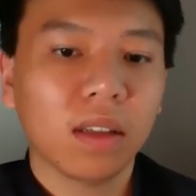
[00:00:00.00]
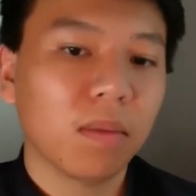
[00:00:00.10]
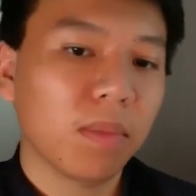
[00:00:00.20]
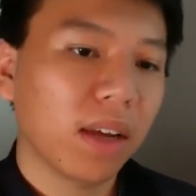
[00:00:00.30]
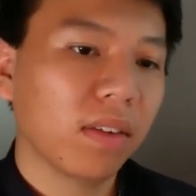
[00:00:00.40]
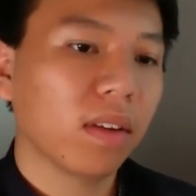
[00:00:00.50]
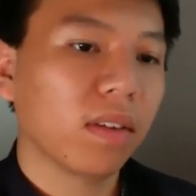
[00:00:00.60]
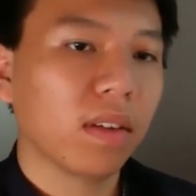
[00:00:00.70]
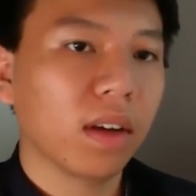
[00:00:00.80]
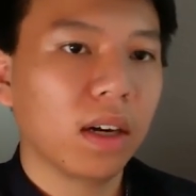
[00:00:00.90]
the
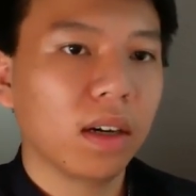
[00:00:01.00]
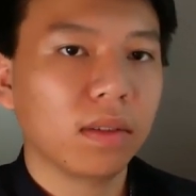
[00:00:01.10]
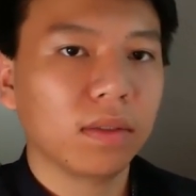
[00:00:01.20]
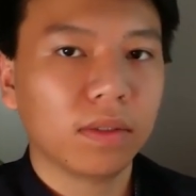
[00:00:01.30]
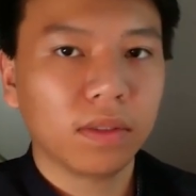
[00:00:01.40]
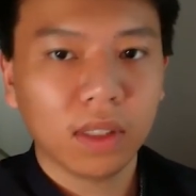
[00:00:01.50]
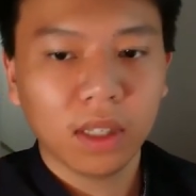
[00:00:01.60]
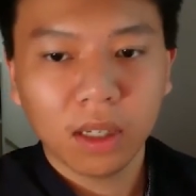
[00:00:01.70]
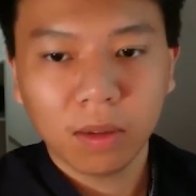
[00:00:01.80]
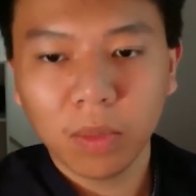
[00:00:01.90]
basis of
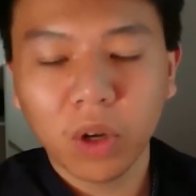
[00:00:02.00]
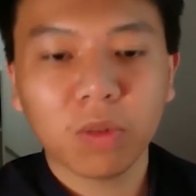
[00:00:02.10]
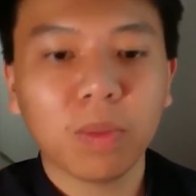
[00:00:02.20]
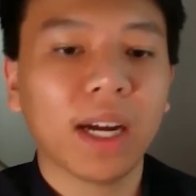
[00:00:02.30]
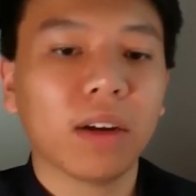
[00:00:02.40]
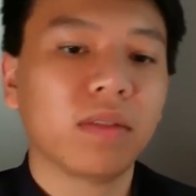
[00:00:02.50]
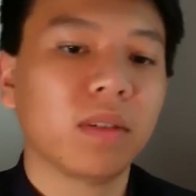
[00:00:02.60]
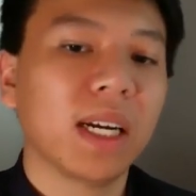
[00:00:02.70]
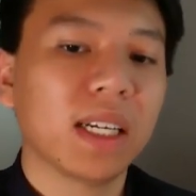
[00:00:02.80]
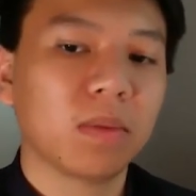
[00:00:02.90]
most
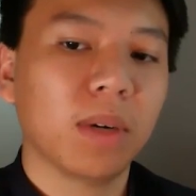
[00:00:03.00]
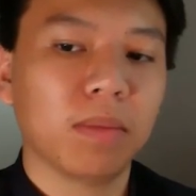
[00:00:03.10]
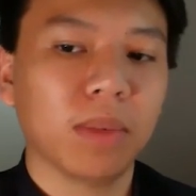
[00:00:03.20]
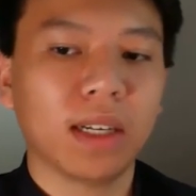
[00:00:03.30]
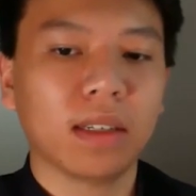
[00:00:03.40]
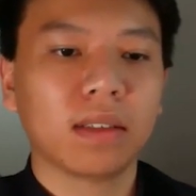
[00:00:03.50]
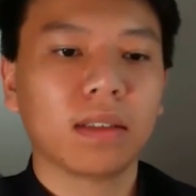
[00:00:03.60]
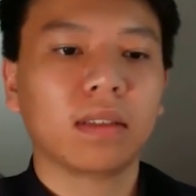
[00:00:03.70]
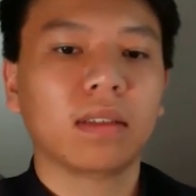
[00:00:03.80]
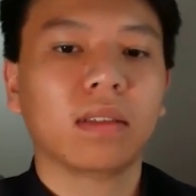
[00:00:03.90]
bioinformatics pipelines.
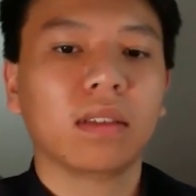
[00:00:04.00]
